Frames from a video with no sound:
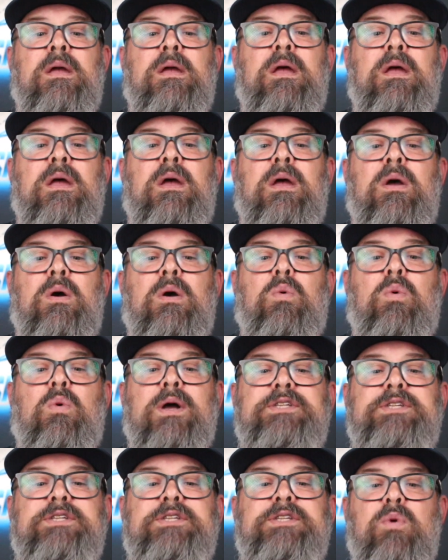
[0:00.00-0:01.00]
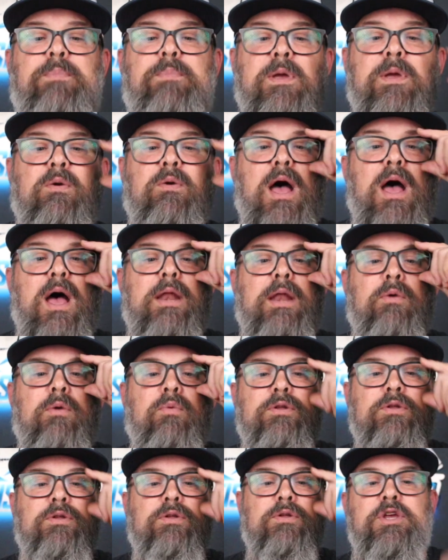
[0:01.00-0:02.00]
What's a whipping rod and reel do you
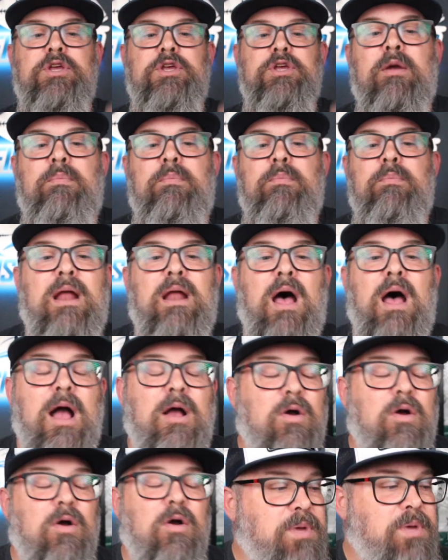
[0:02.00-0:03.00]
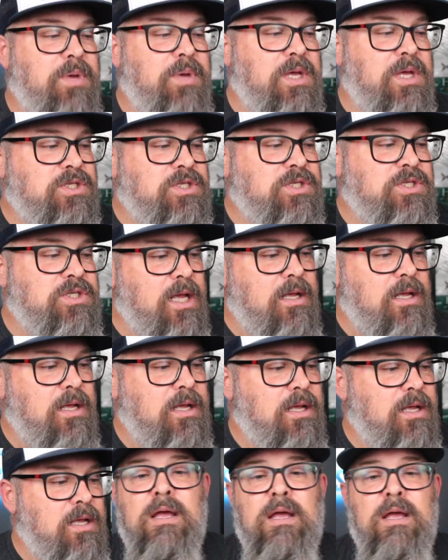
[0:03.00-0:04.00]
recommend? Akko BJ.
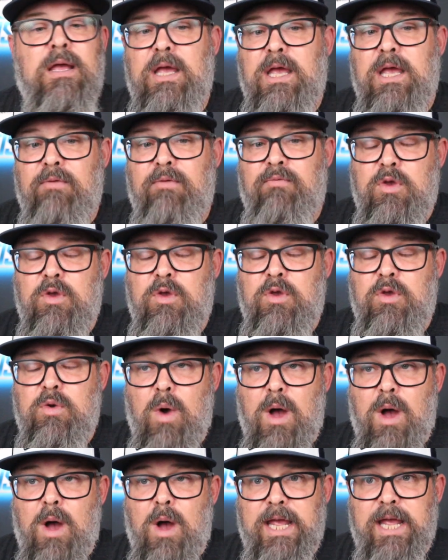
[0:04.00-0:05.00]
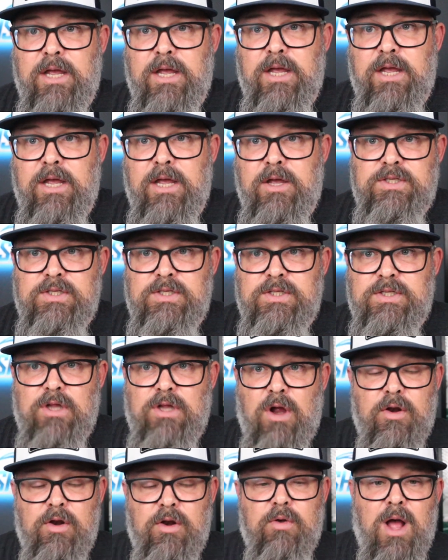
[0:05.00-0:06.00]
If you want a good starter
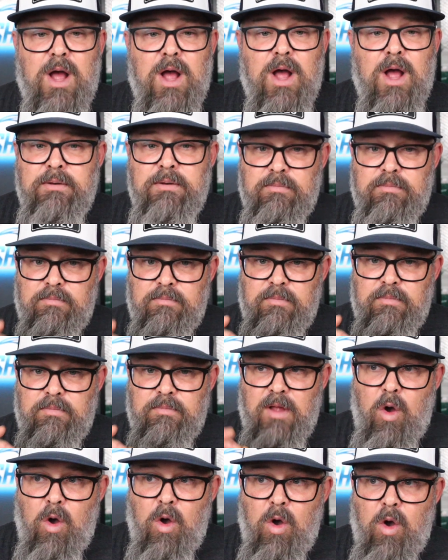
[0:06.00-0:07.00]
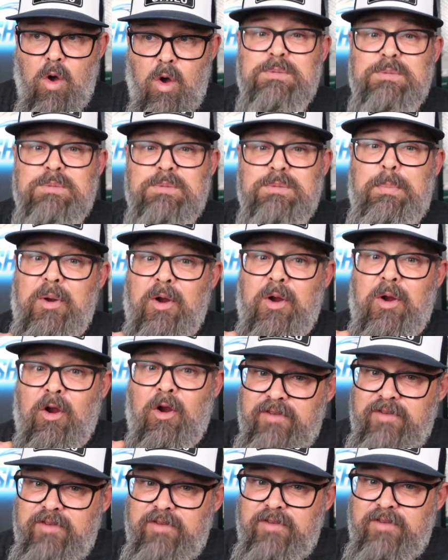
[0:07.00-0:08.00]
rod, almost
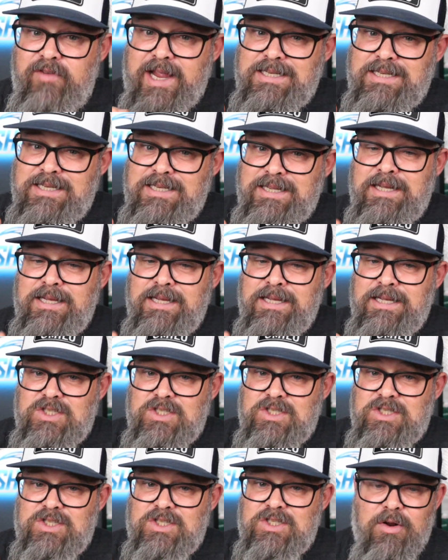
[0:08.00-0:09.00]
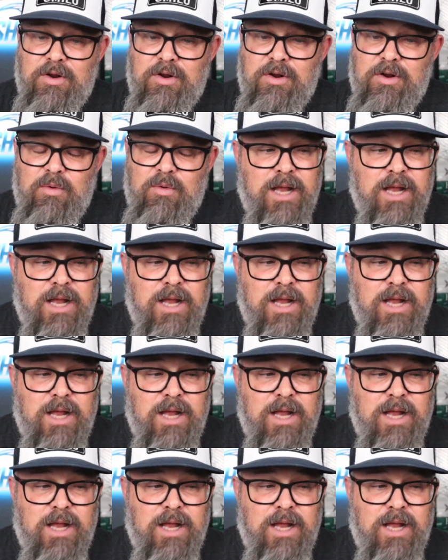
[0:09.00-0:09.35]
perfect starter rod,